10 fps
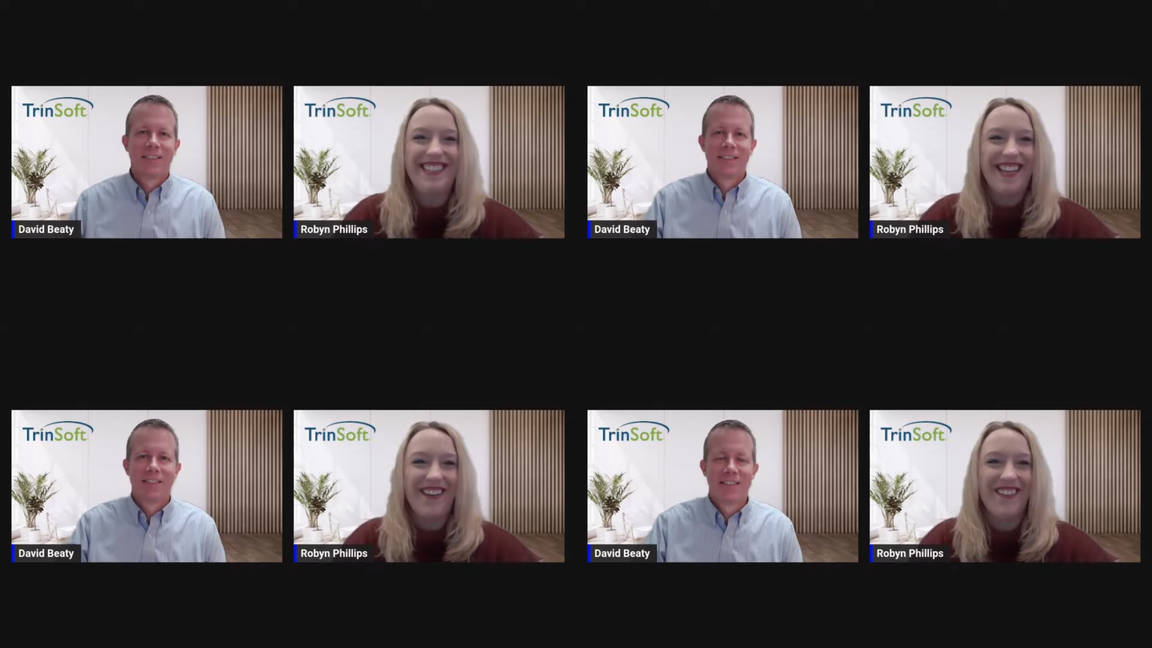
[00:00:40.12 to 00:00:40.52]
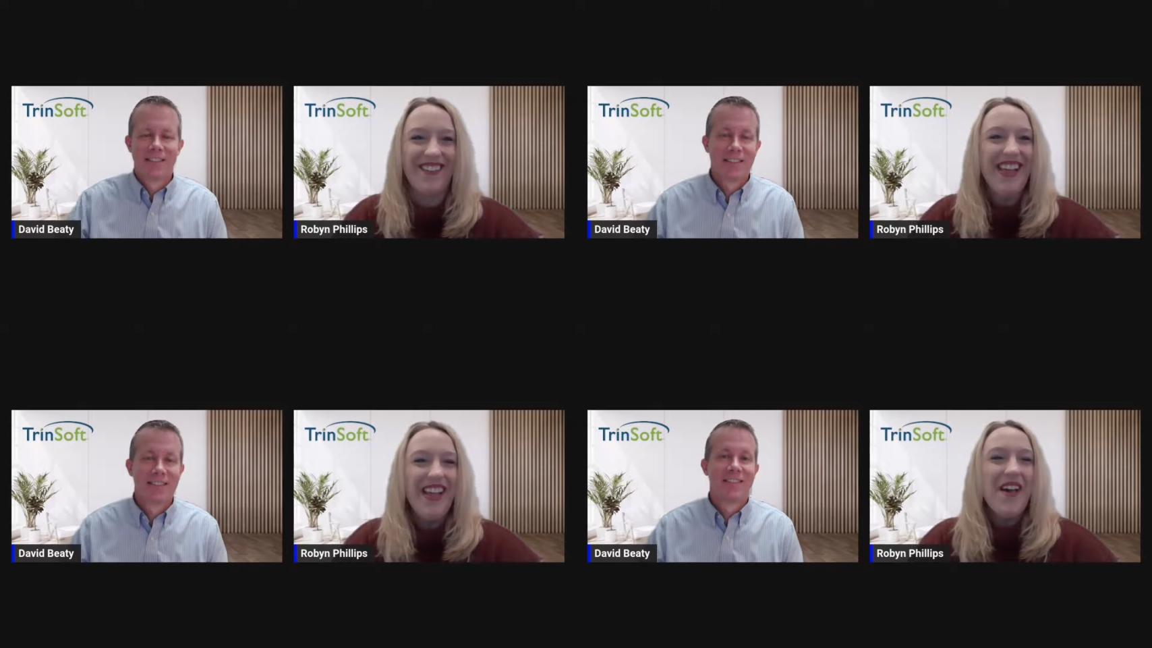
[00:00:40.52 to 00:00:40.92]
Speaker 1: So
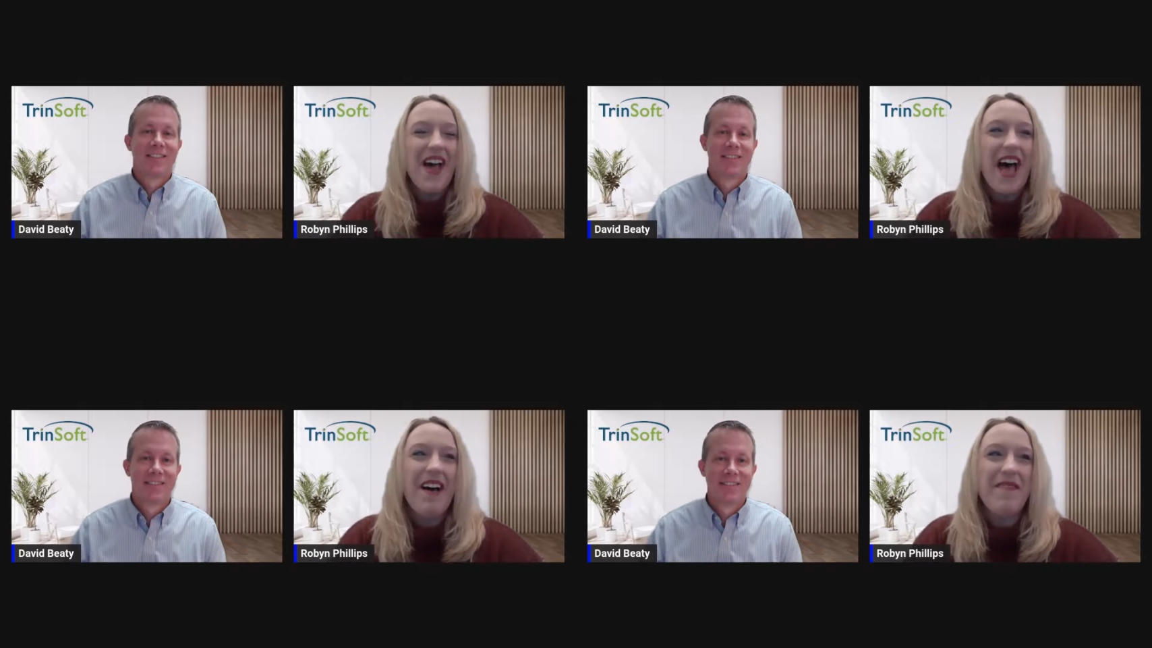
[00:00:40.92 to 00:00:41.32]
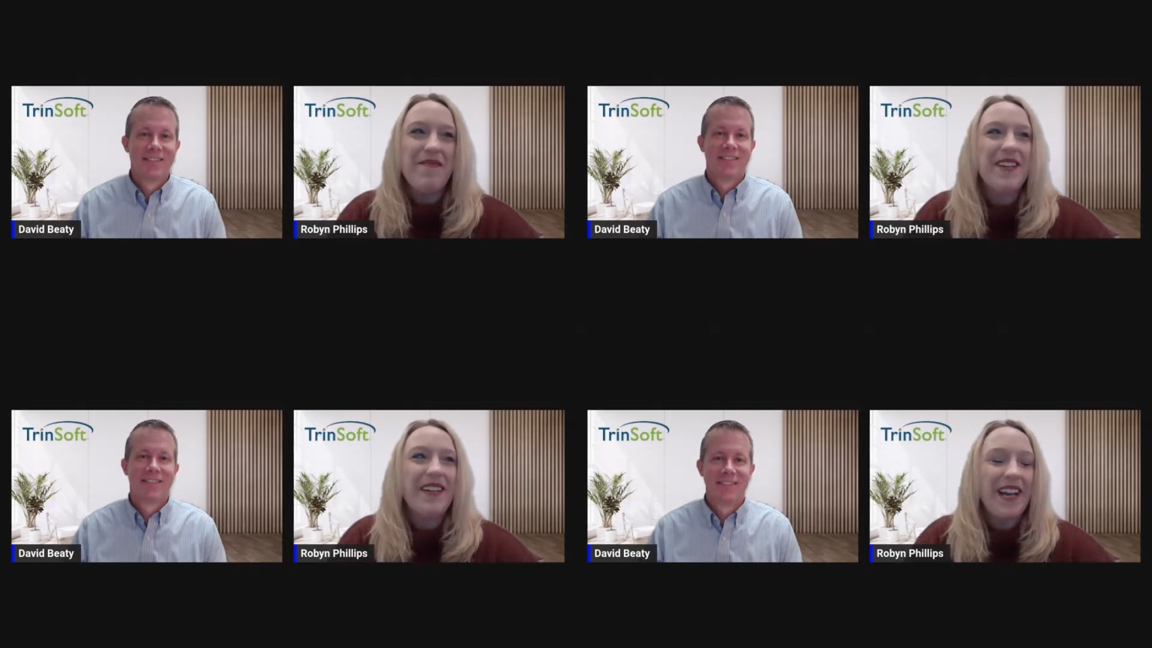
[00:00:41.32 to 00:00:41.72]
um,
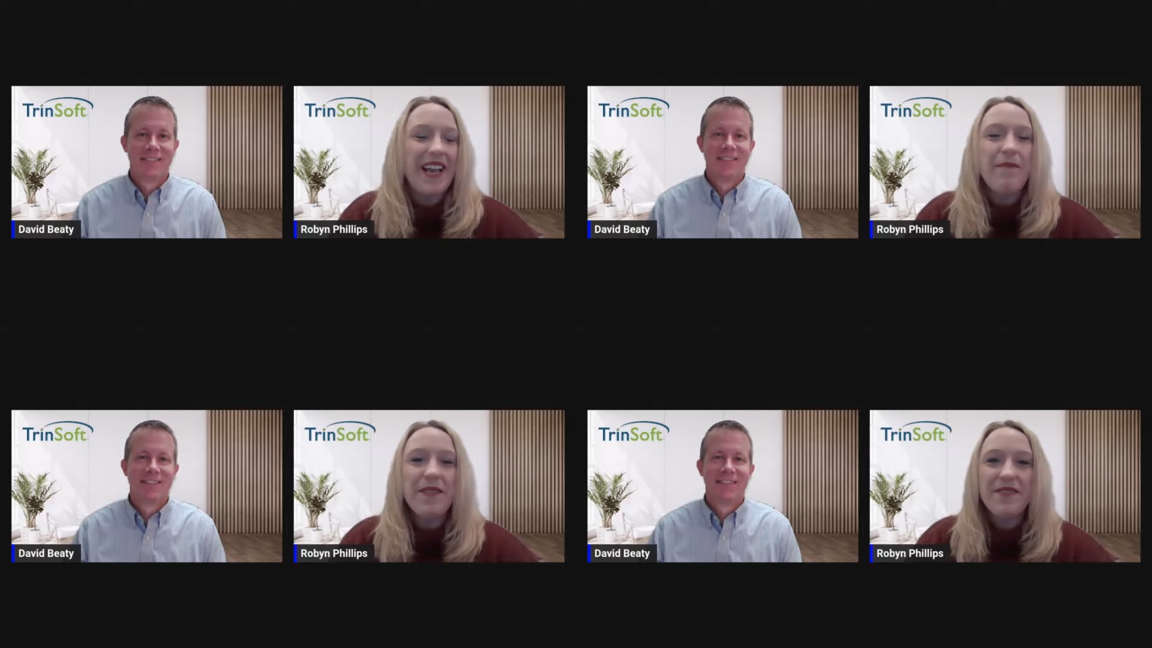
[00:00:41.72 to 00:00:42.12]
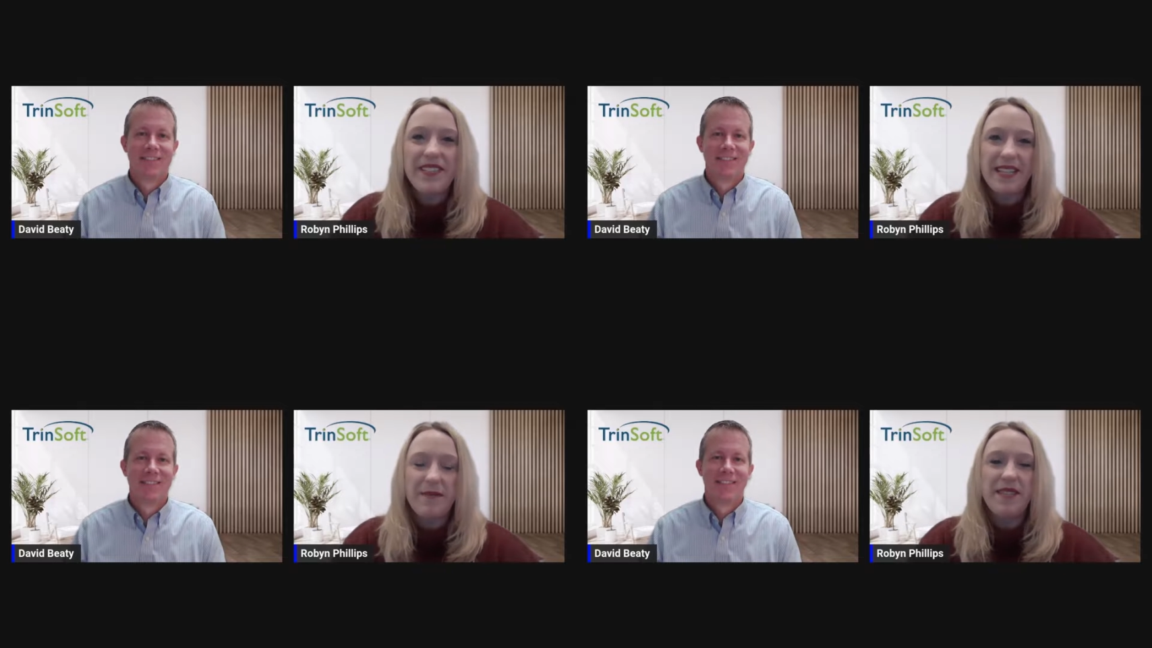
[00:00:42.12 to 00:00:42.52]
there are a couple of
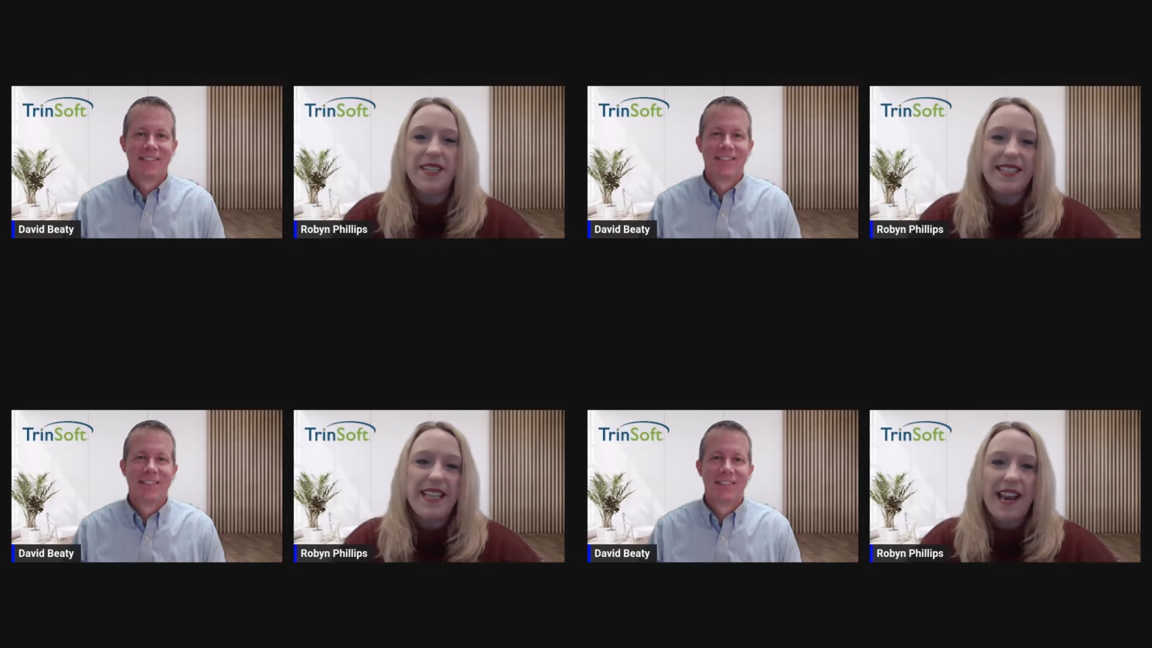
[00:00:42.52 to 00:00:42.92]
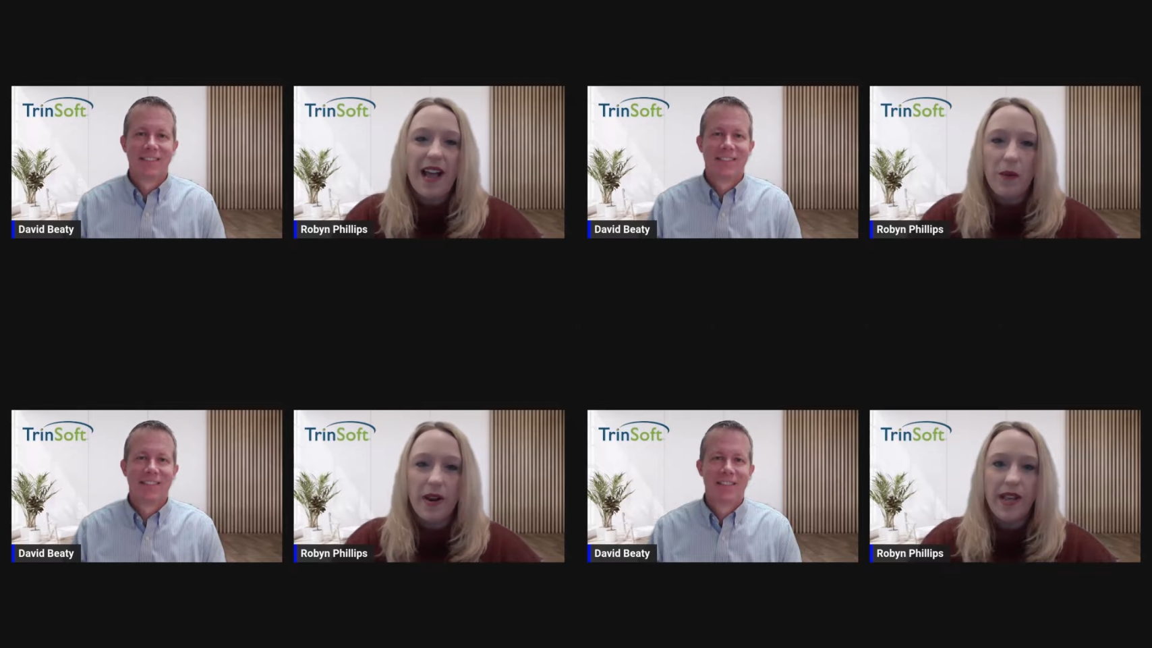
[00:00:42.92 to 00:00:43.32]
assumptions that I
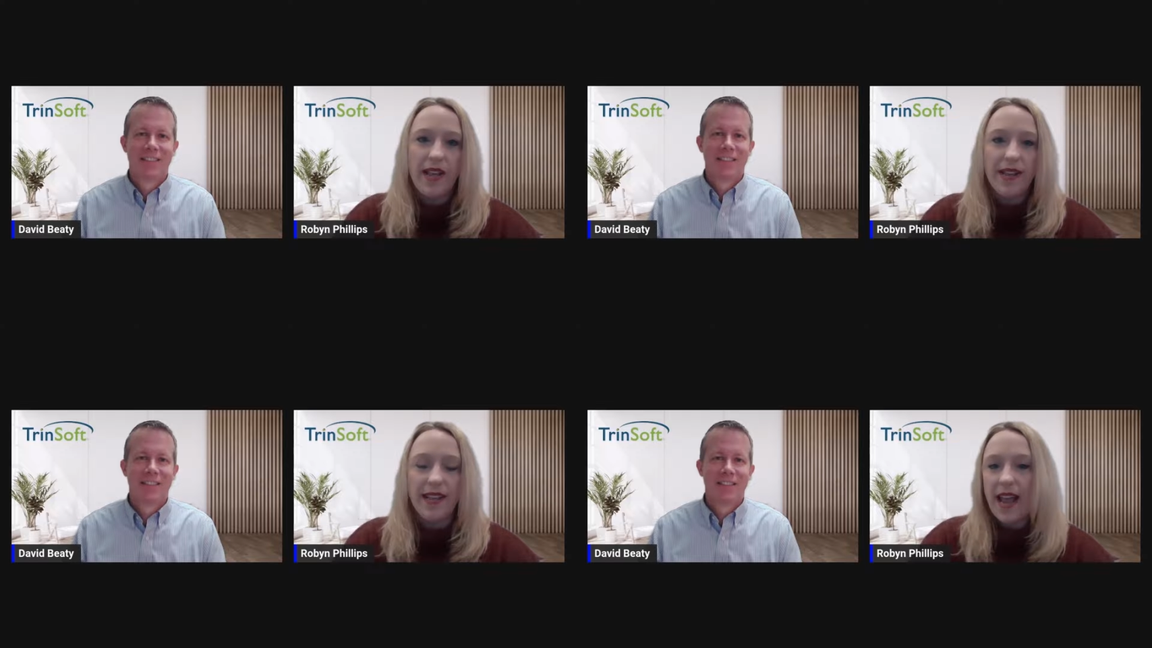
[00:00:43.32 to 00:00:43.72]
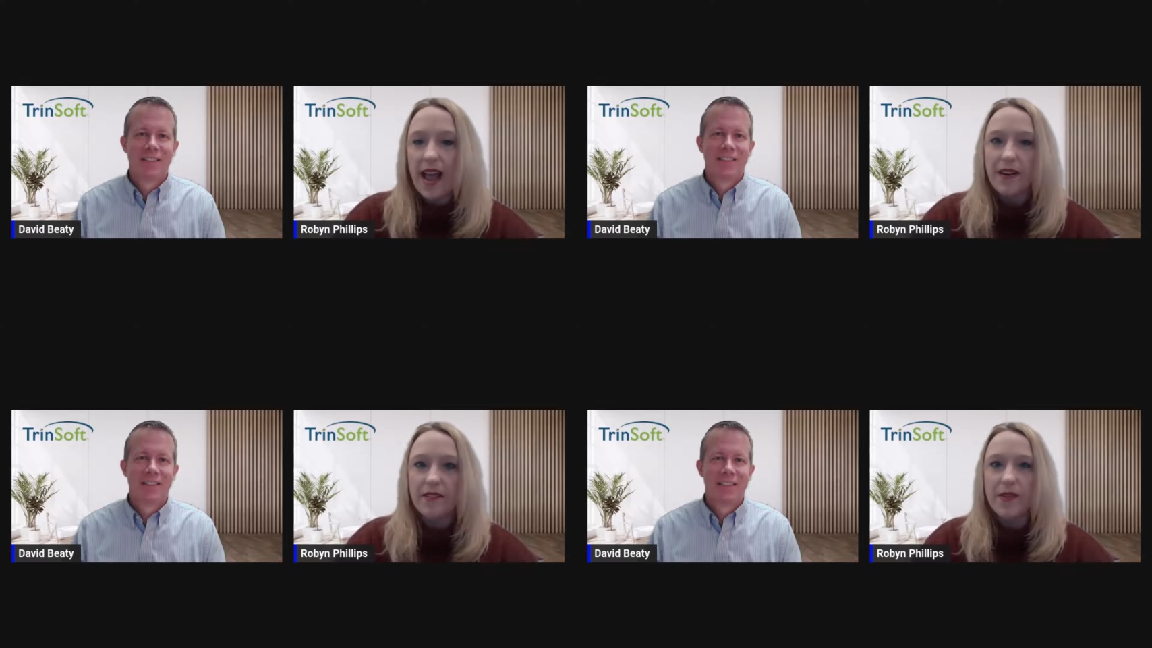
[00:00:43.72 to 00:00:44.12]
want to get
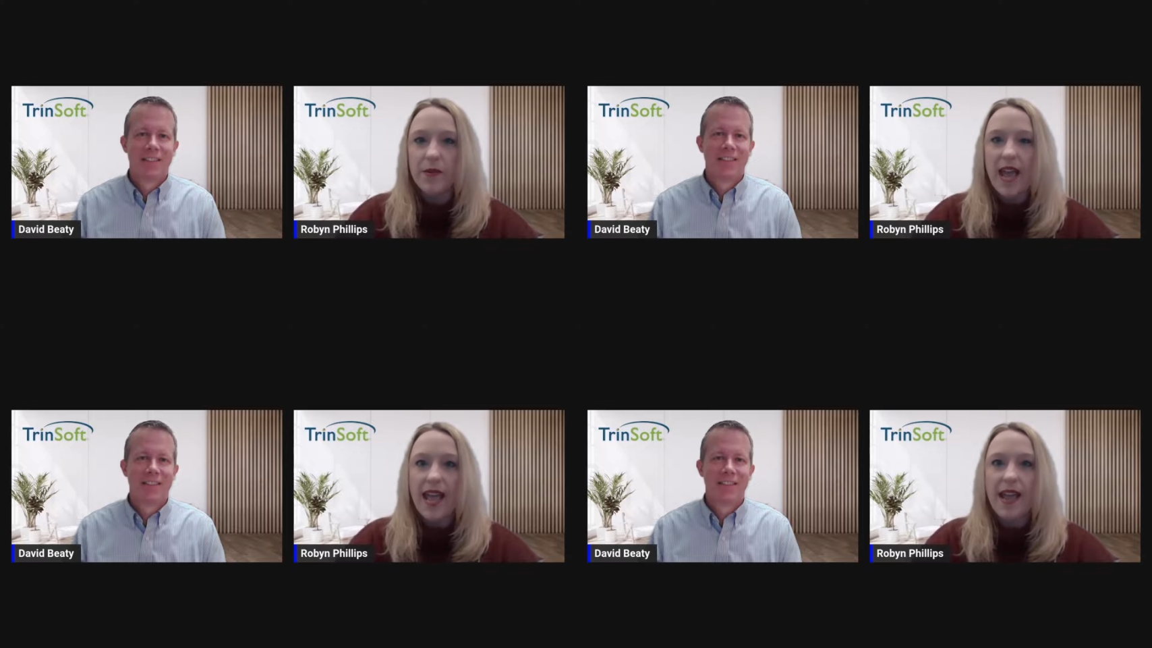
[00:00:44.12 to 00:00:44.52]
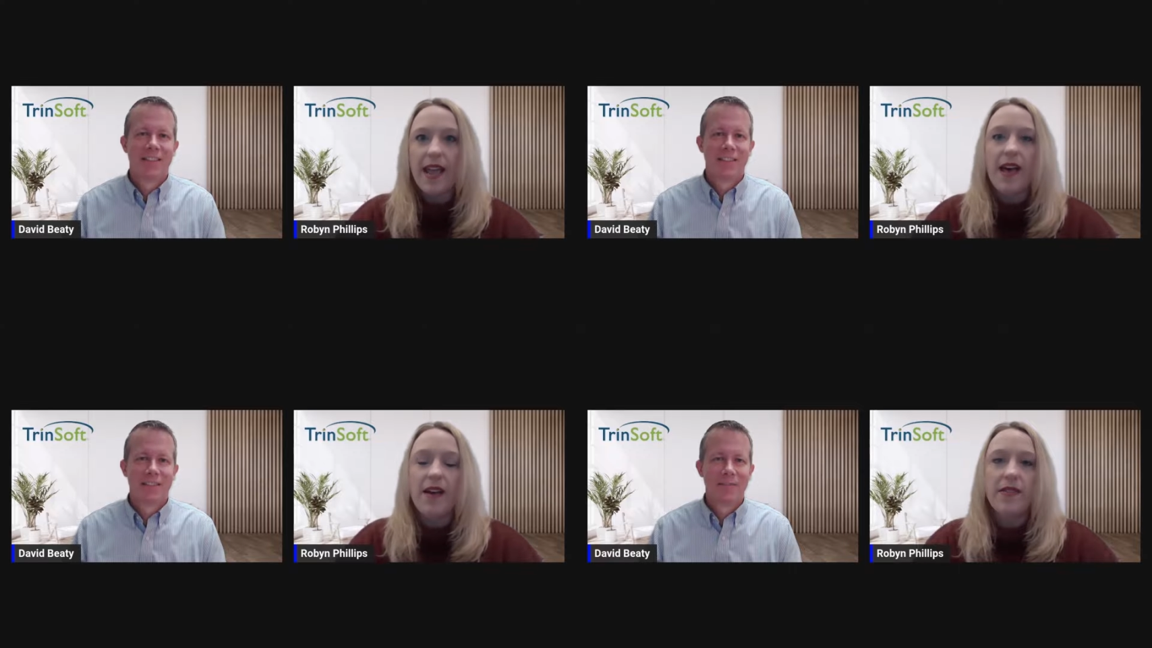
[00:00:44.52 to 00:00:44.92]
out of the way um,